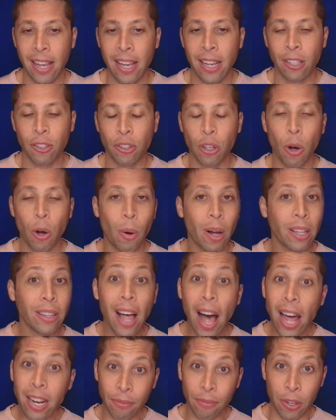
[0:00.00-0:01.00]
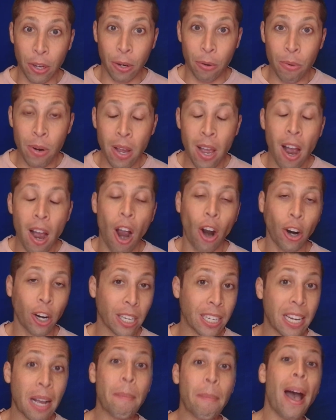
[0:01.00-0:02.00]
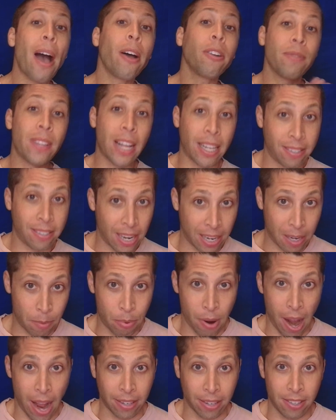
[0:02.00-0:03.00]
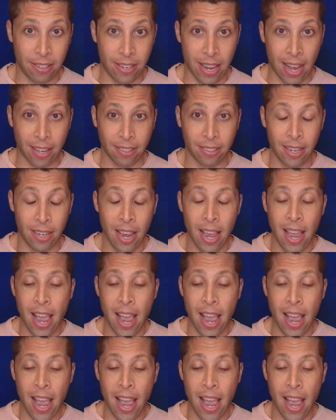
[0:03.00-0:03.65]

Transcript: So a lot of you are going to come out of that second practice test